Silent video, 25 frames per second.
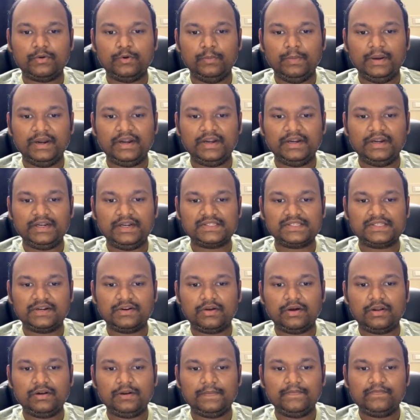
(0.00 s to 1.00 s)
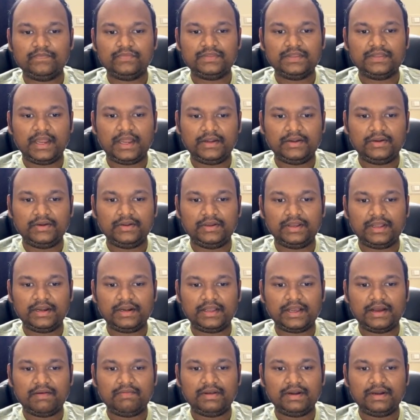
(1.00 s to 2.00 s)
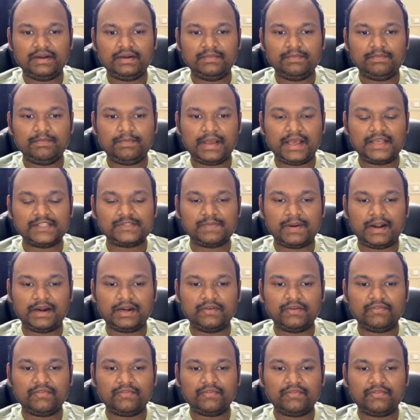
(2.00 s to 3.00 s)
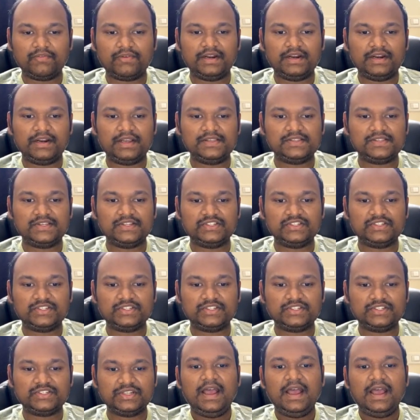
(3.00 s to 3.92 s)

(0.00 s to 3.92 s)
Kubernetes, and all that you can cover in as part of containerization.